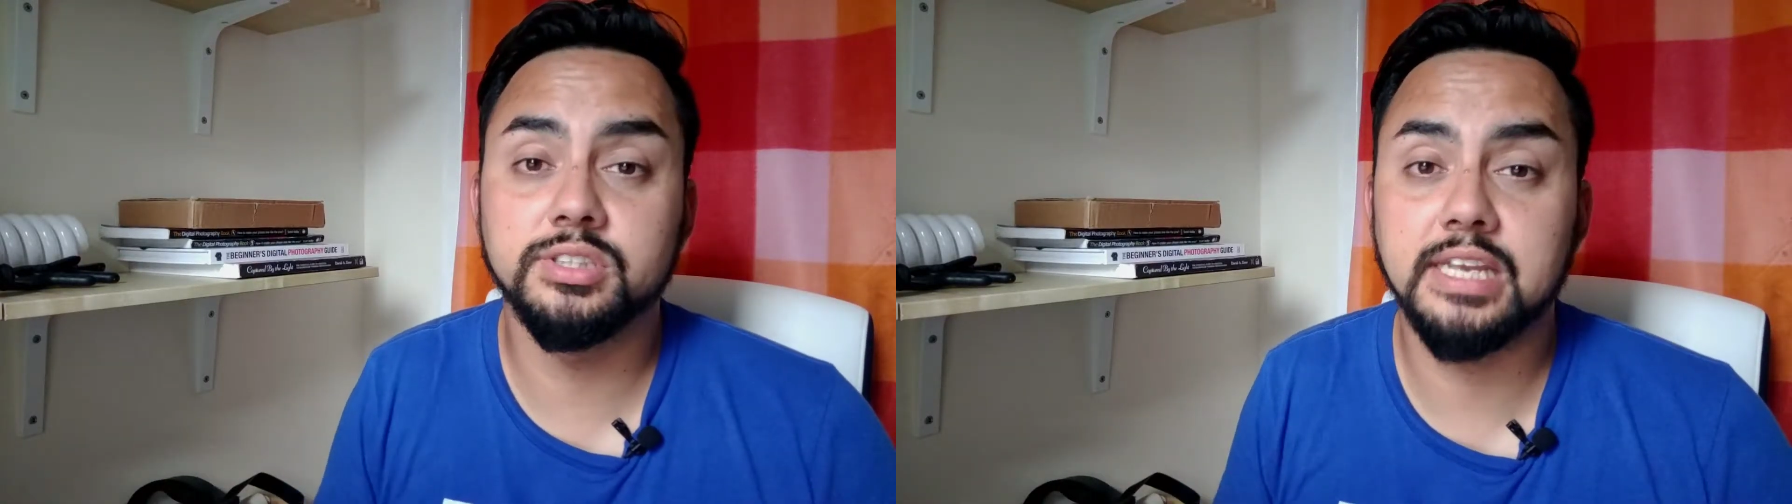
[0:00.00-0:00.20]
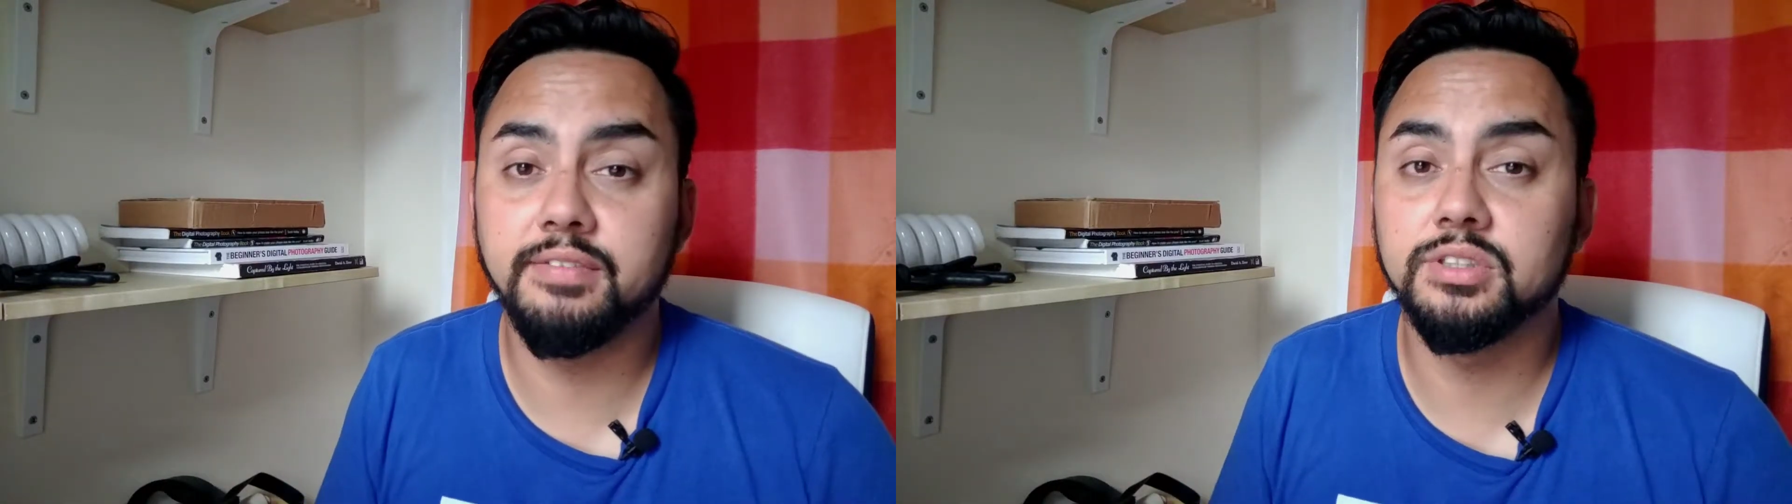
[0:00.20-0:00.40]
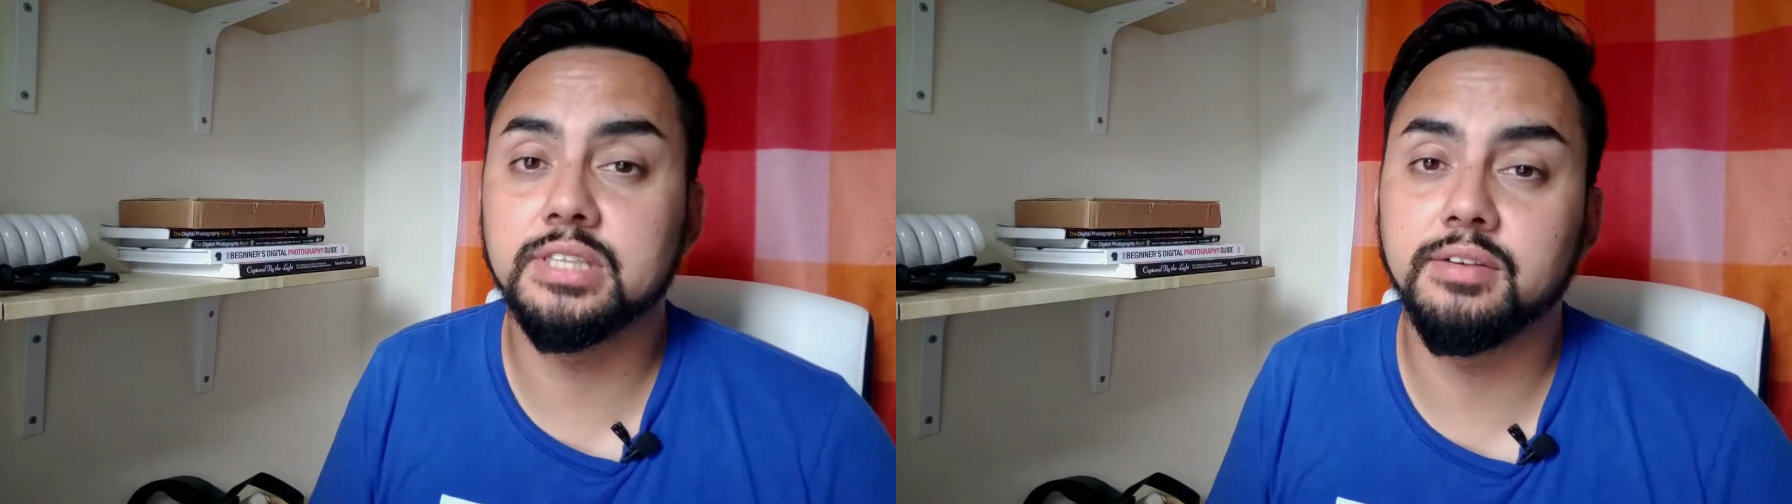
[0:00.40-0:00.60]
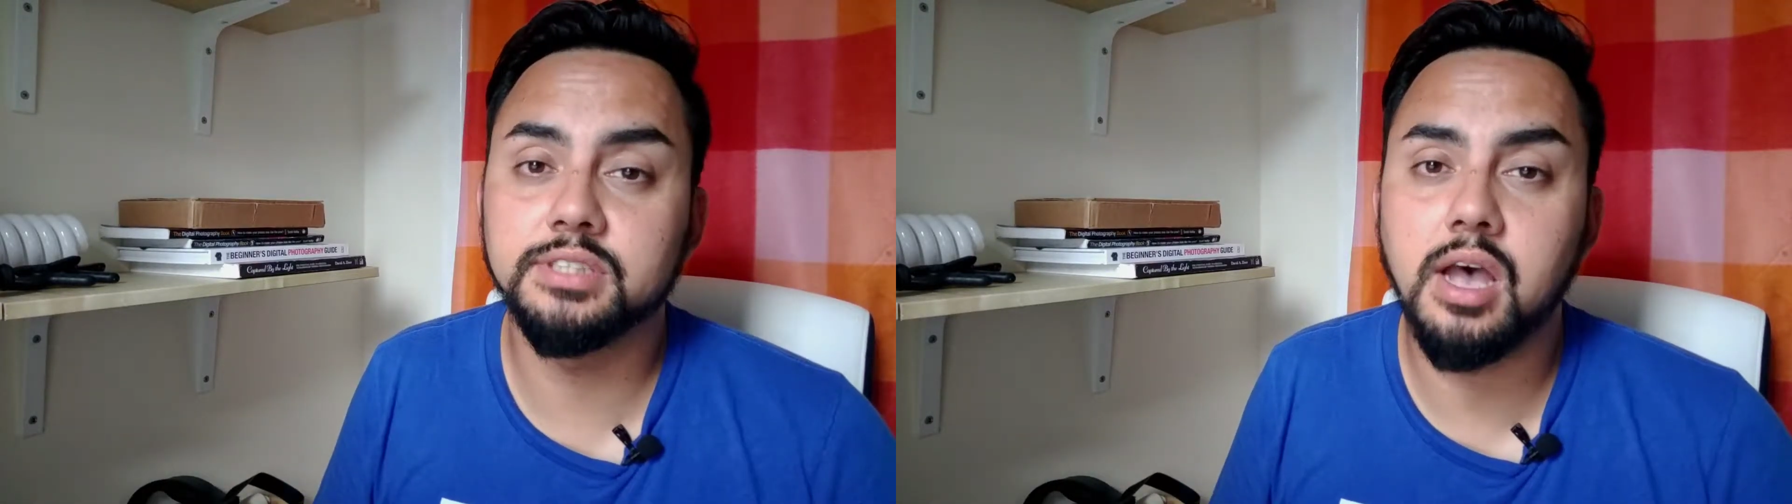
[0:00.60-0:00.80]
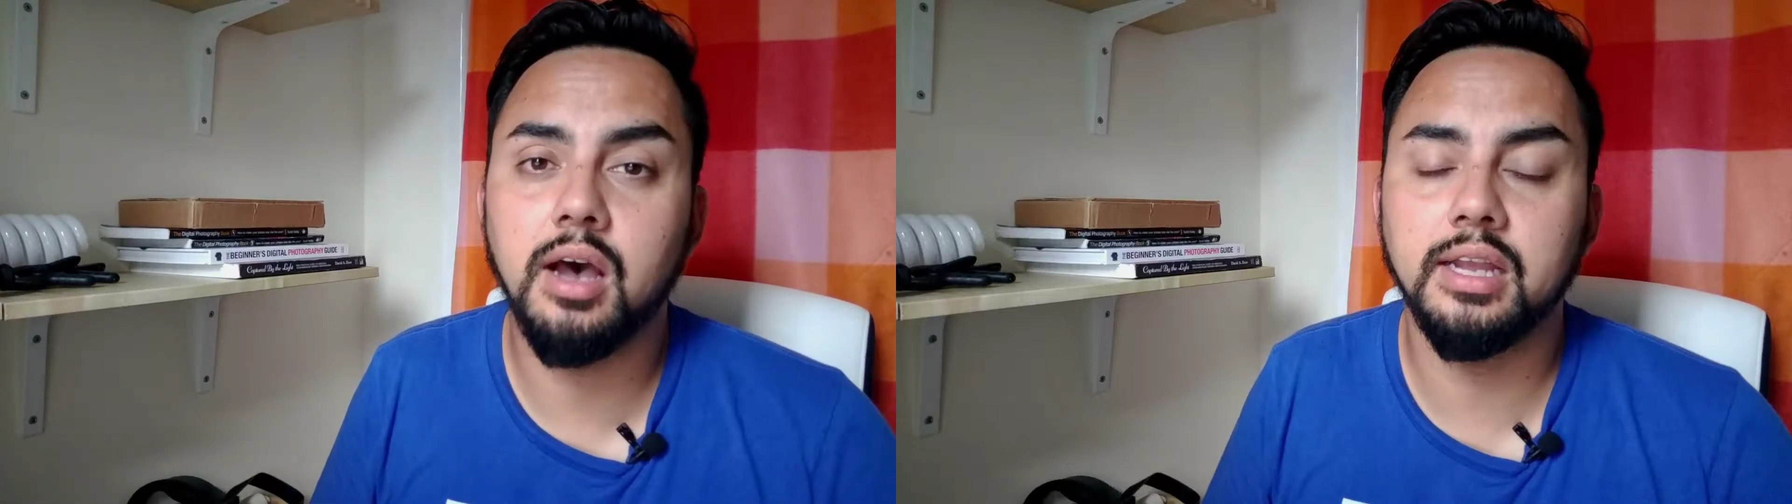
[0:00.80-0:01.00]
saving yourself
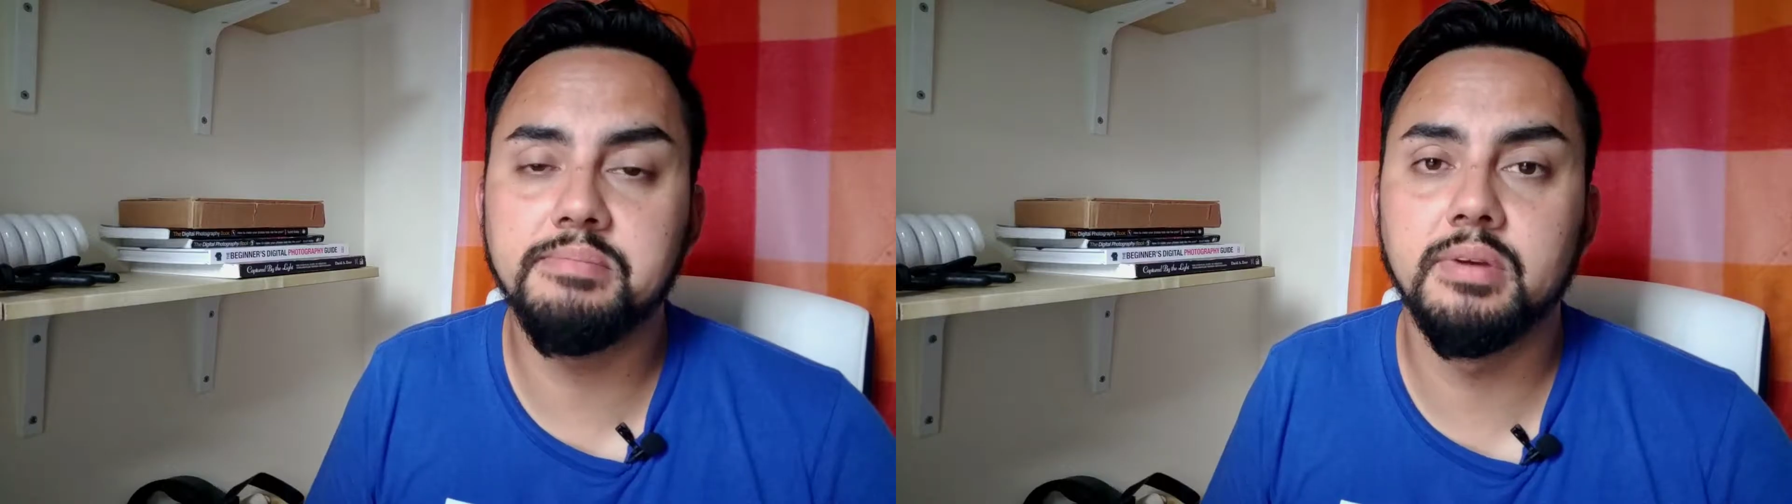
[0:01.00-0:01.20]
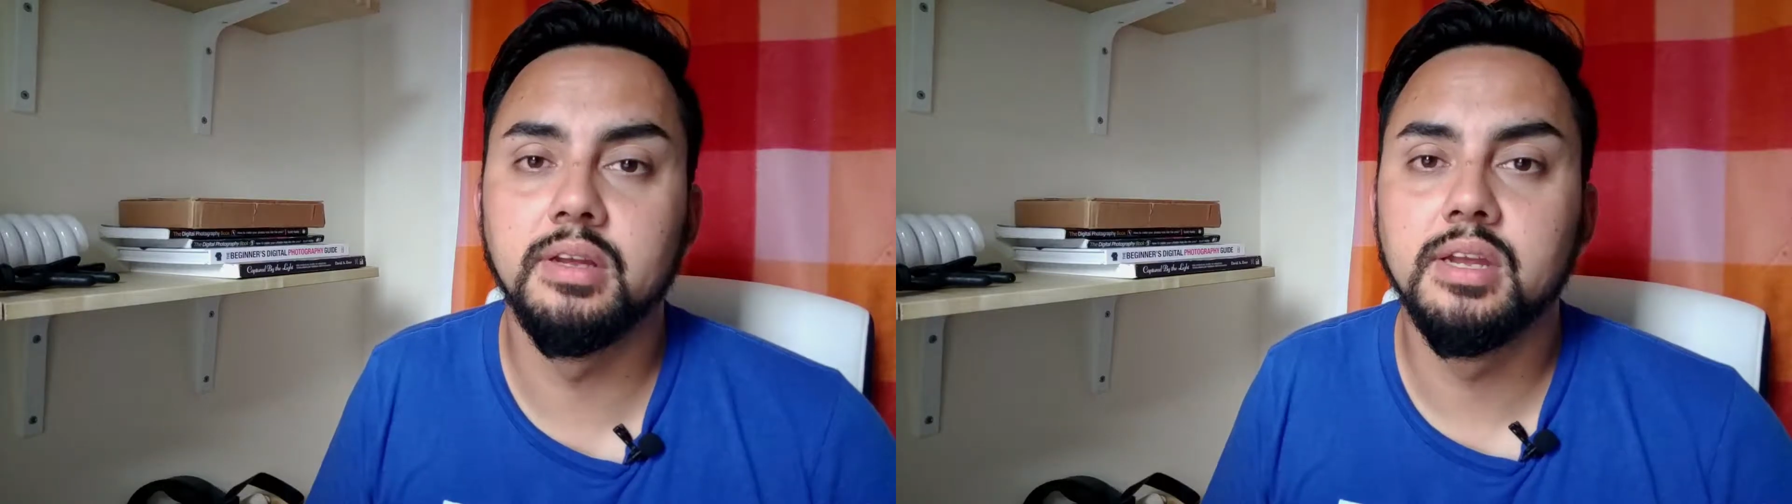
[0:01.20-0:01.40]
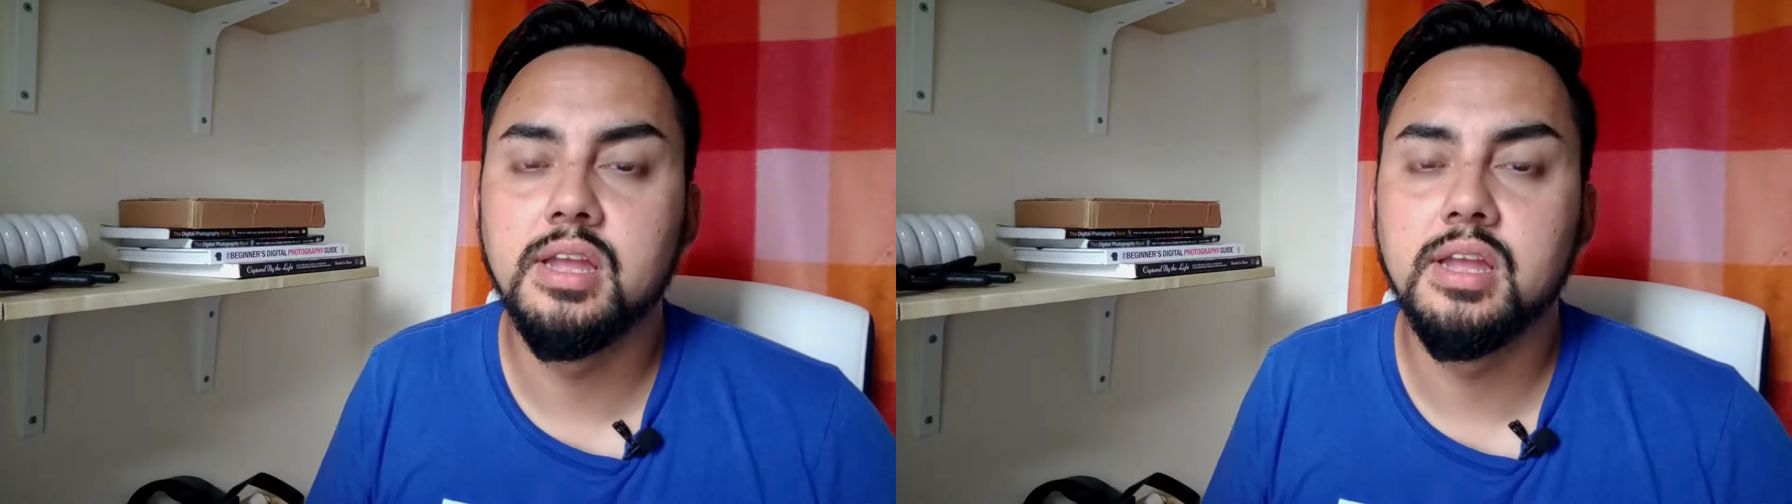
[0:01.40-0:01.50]
time,